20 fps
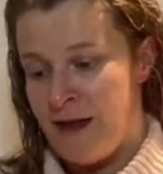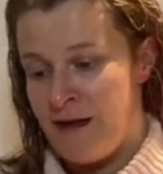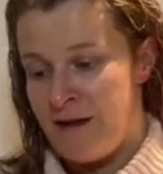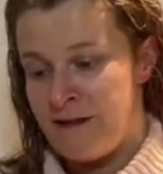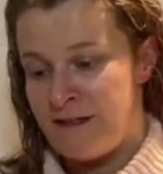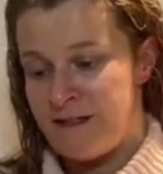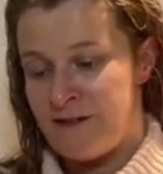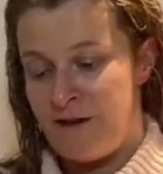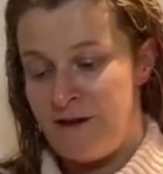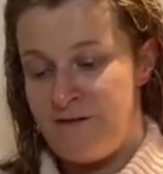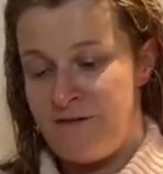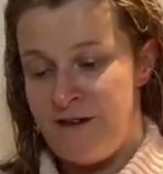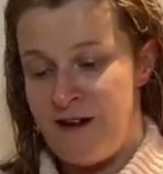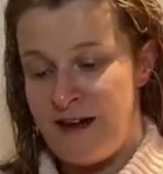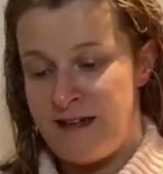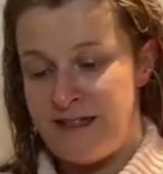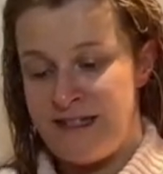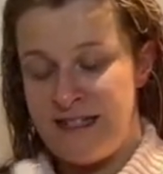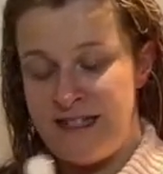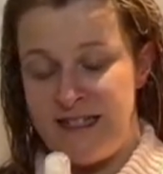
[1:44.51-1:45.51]
So I find
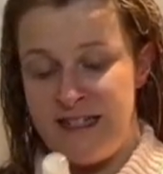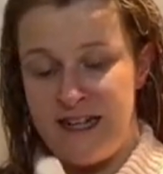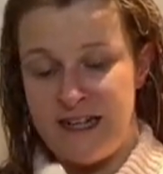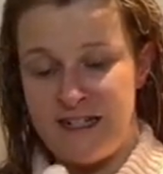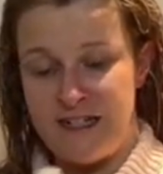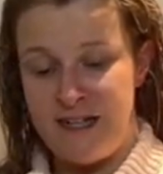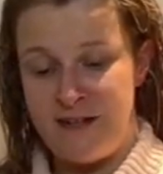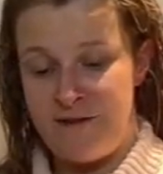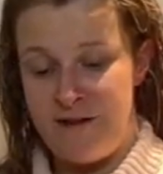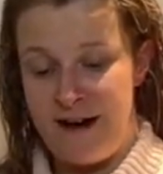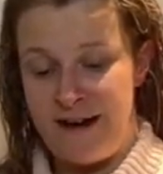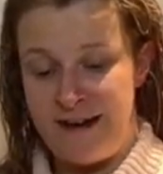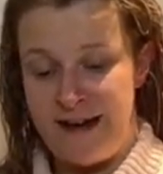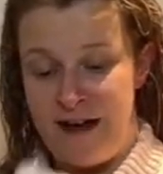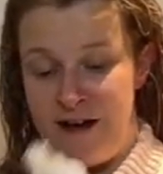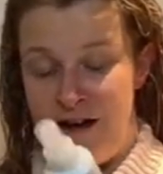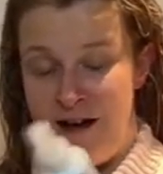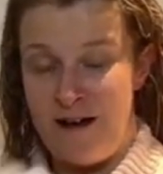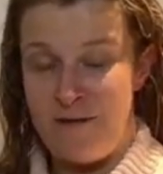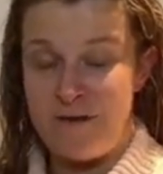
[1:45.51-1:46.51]
this is actually great. Now,
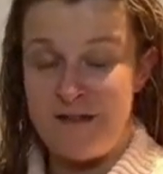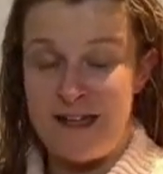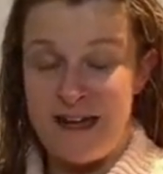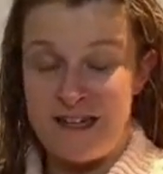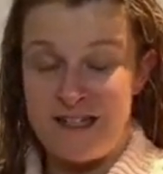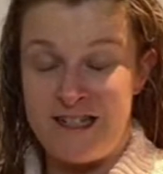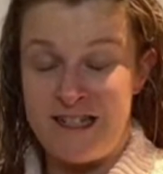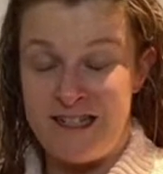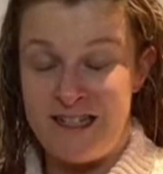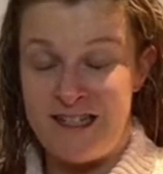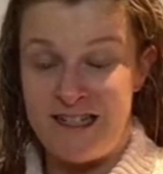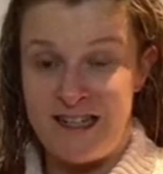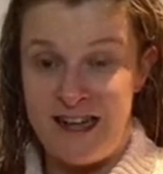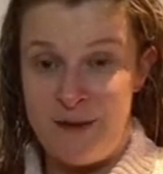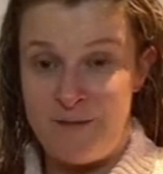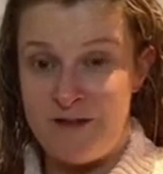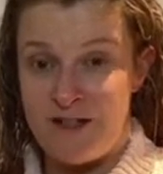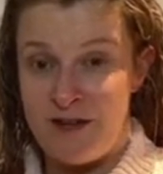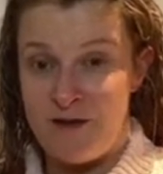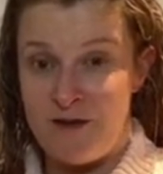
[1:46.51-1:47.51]
I was actually
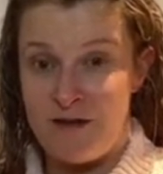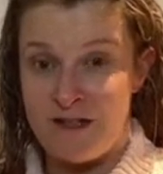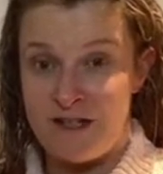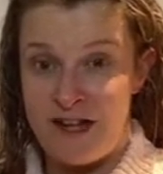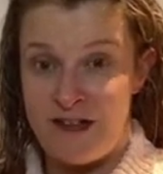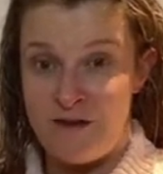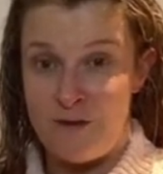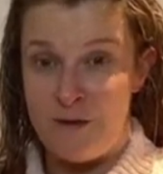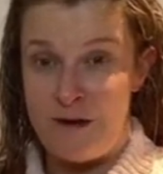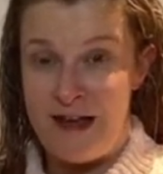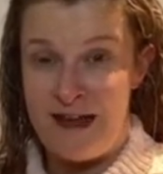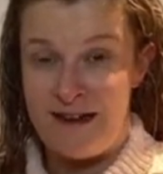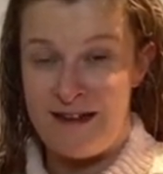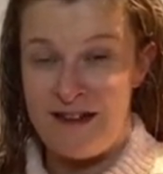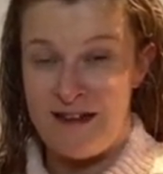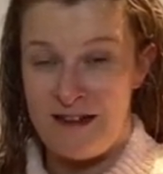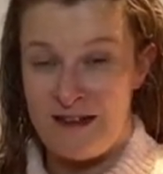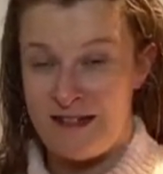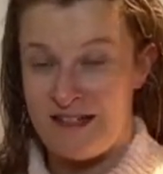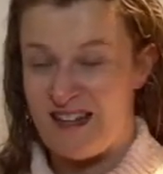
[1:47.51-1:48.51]
skeptical because I thought
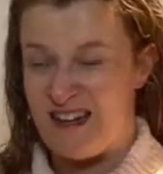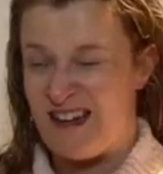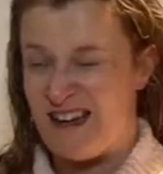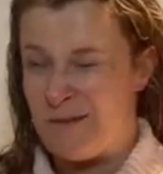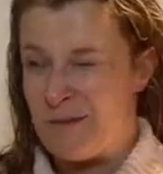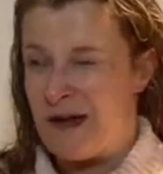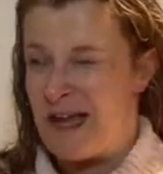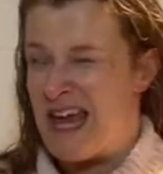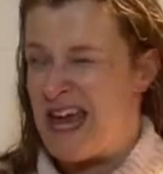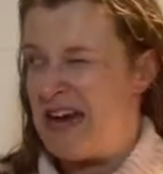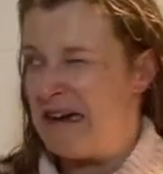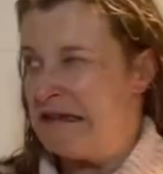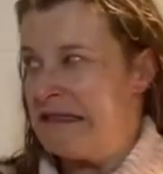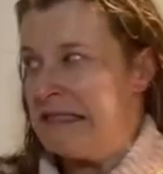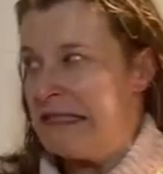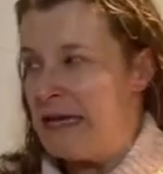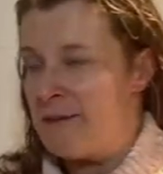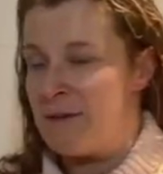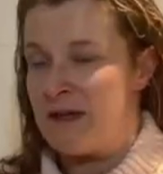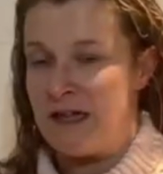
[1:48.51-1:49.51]
anything that's going to give my hair a
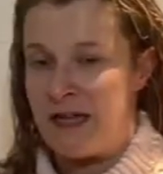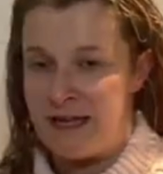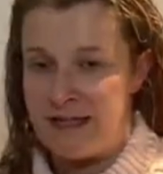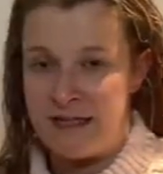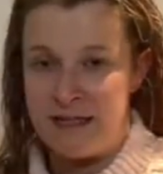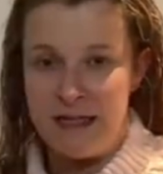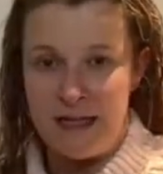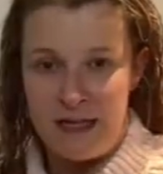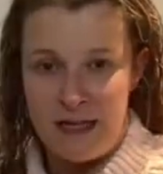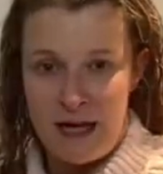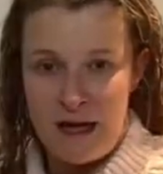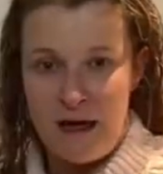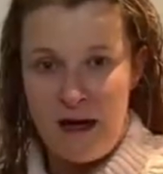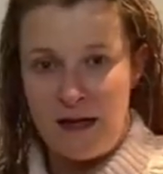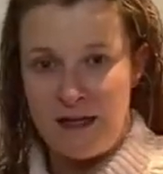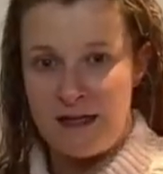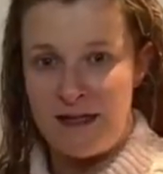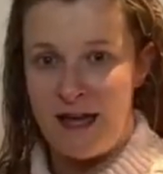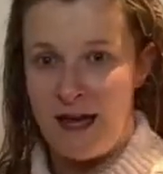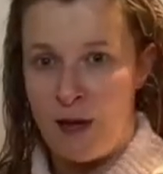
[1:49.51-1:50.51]
deep cleansing and that kind
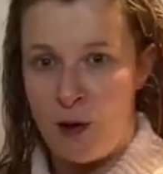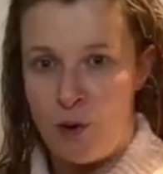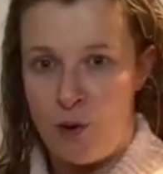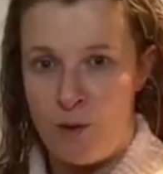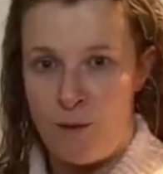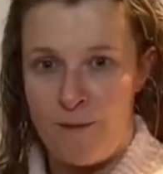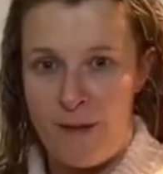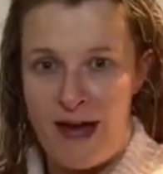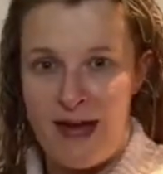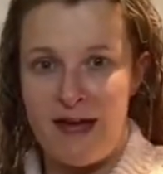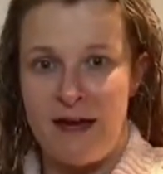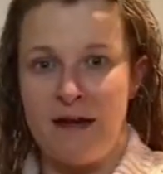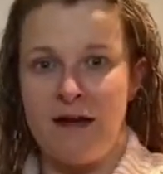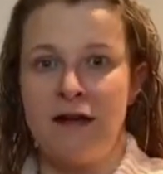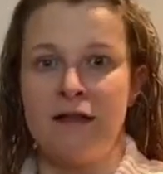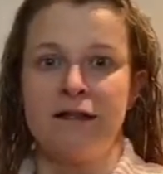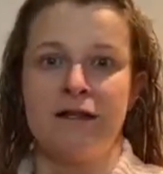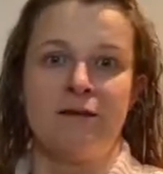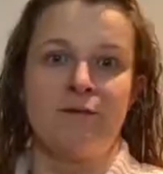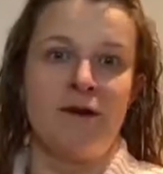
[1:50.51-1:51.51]
of thing could make it a
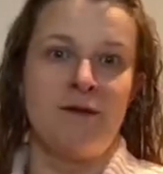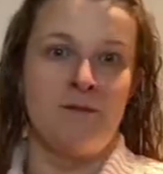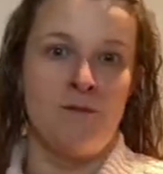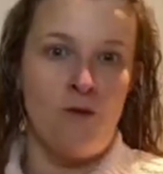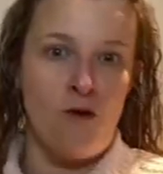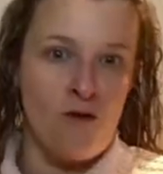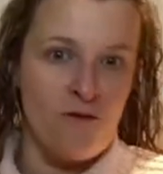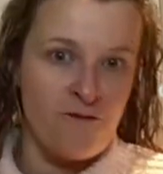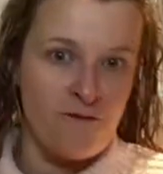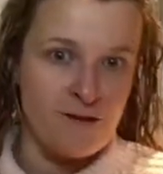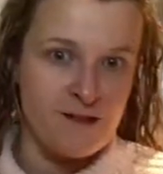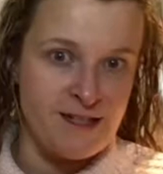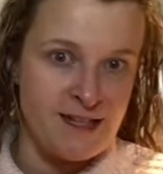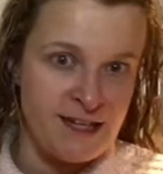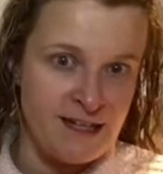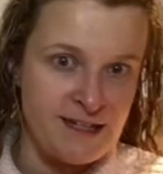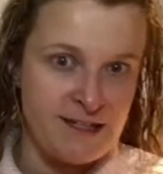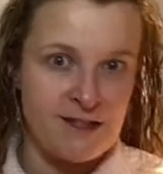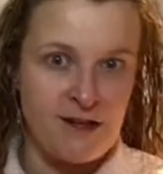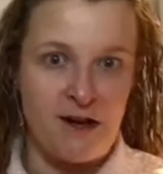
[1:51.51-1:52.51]
little bit more frizzy.
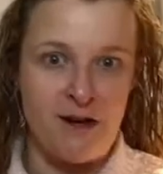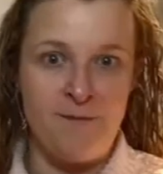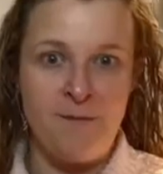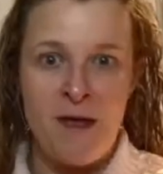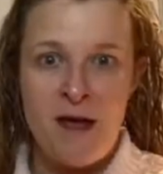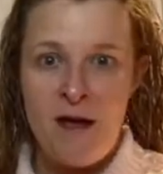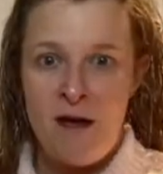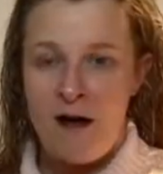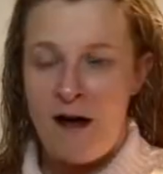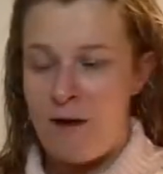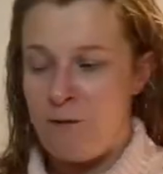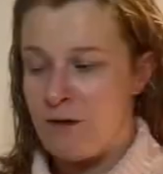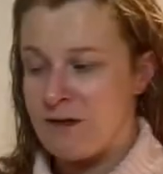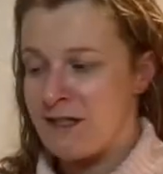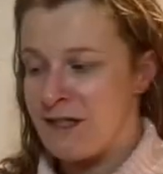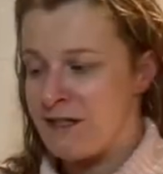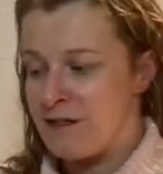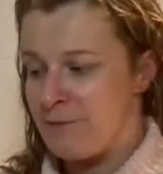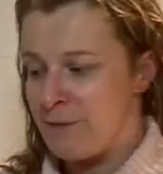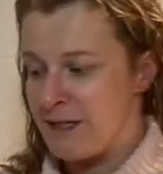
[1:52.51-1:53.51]
So I was a
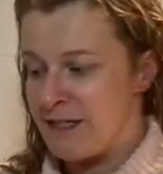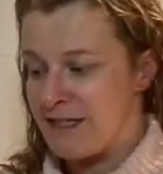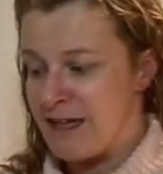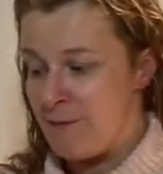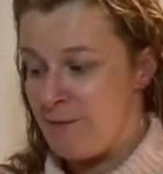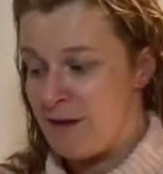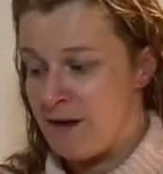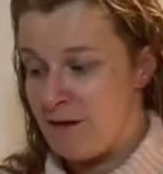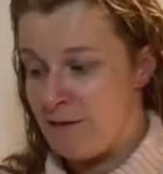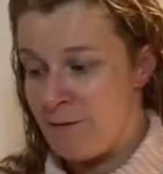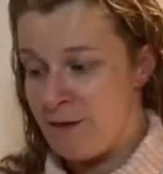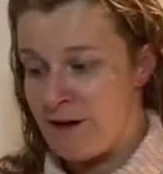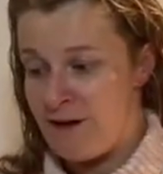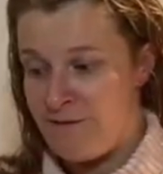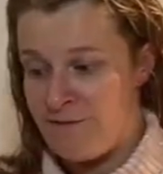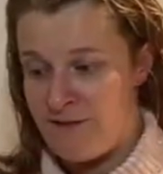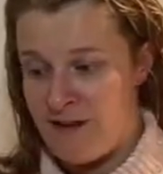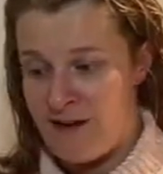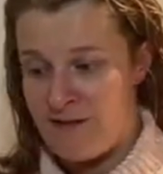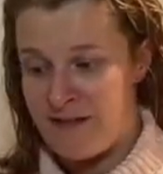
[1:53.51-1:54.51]
little bit skeptical, but I
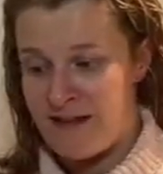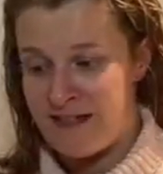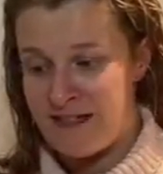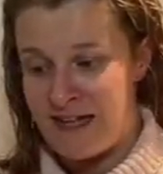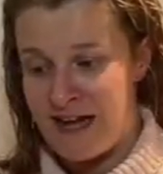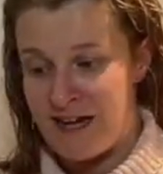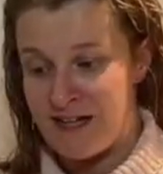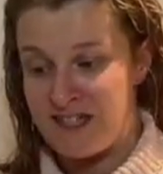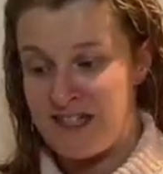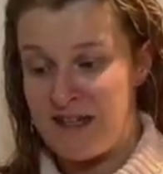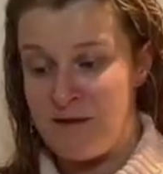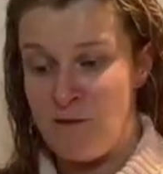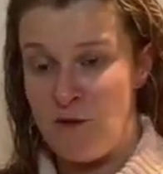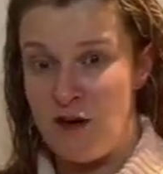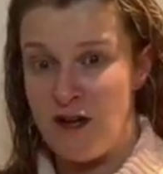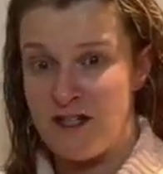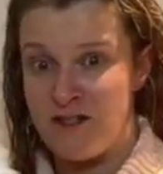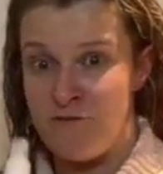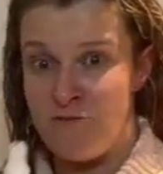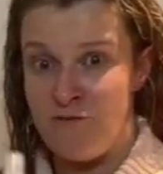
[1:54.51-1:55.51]
found this actually
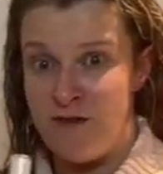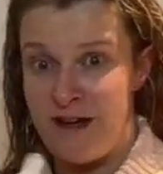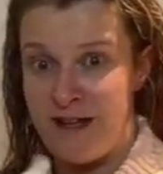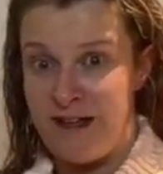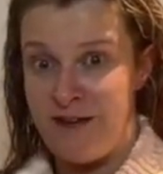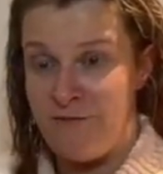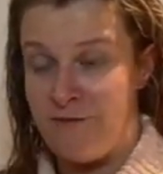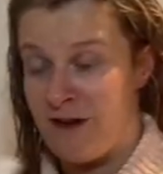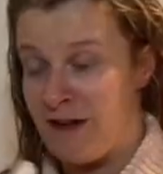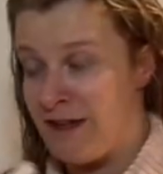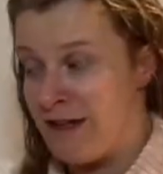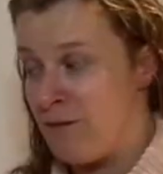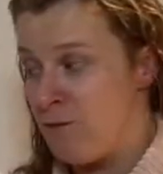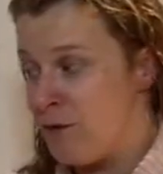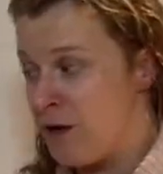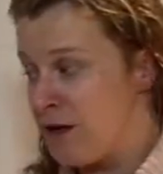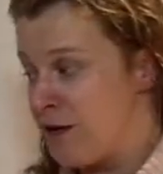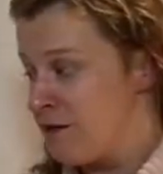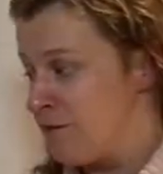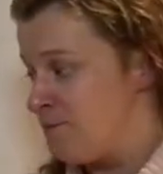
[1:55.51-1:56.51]
works really, really
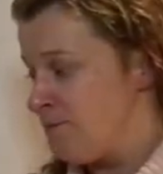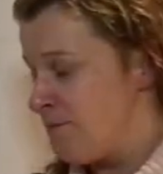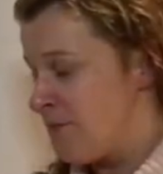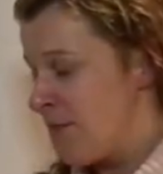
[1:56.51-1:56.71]
well.